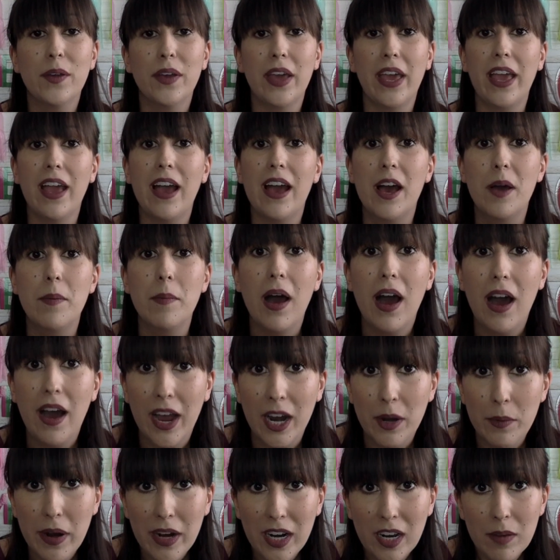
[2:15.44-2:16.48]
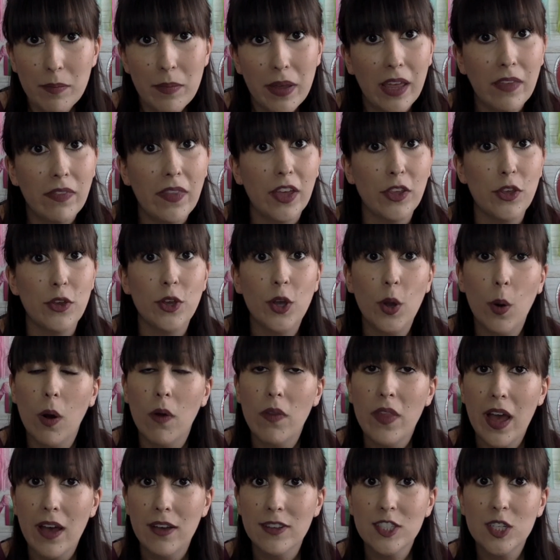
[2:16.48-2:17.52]
Okay, I recommend that you go on
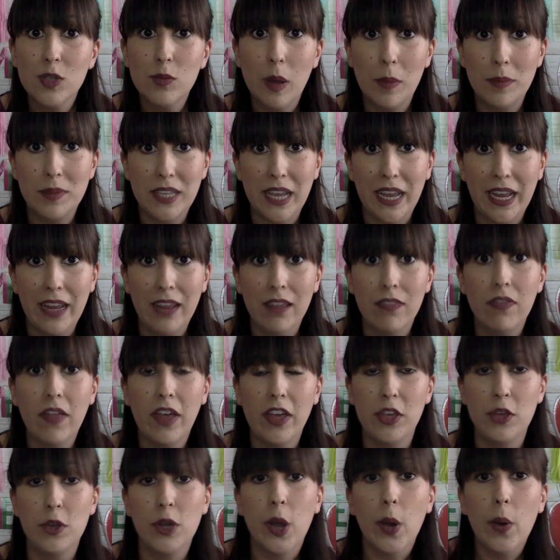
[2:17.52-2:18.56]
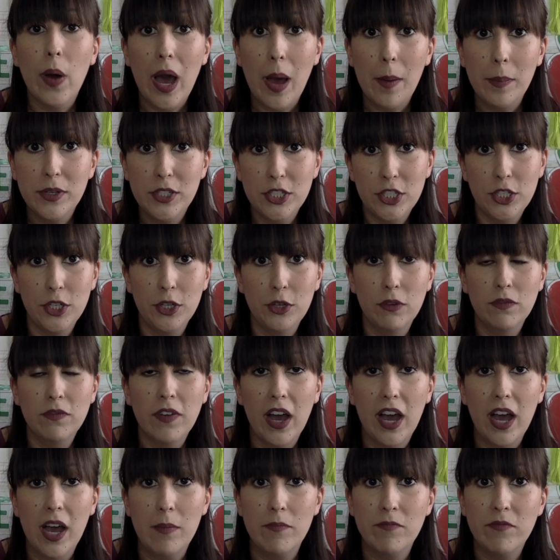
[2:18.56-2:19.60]
the Outschool website, that you go up to
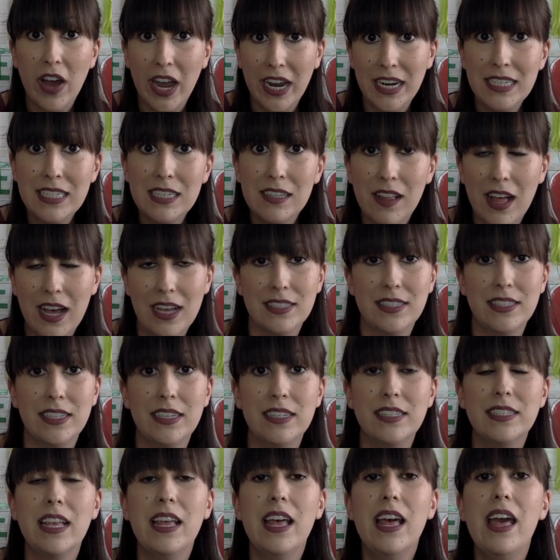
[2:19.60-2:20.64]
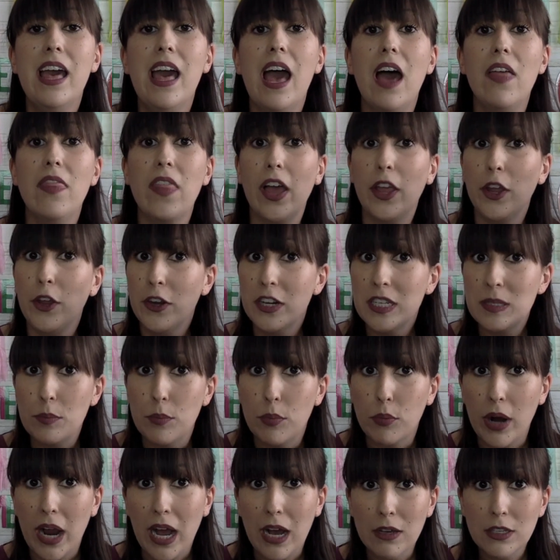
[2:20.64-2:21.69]
find classes, and that you just
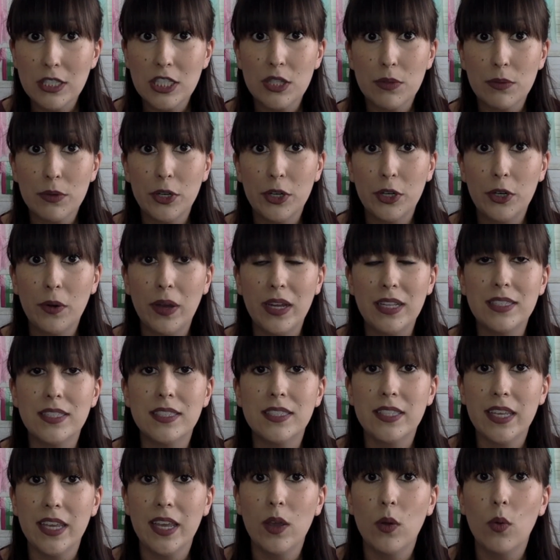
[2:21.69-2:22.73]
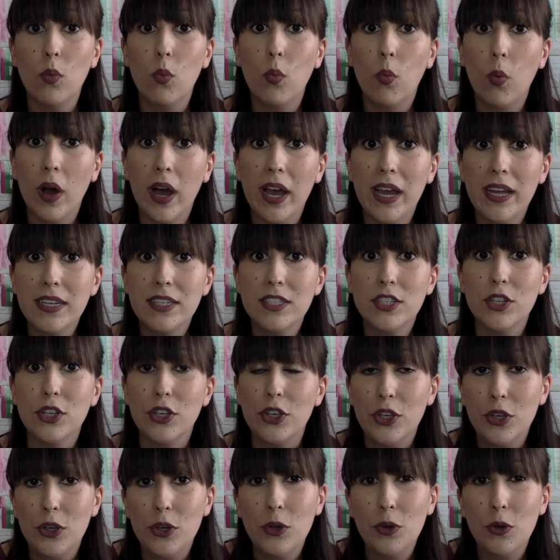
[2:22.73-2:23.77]
browse through and see what
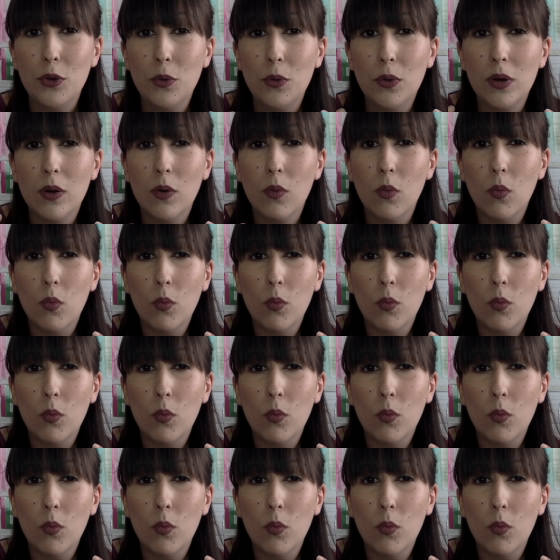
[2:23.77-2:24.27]
you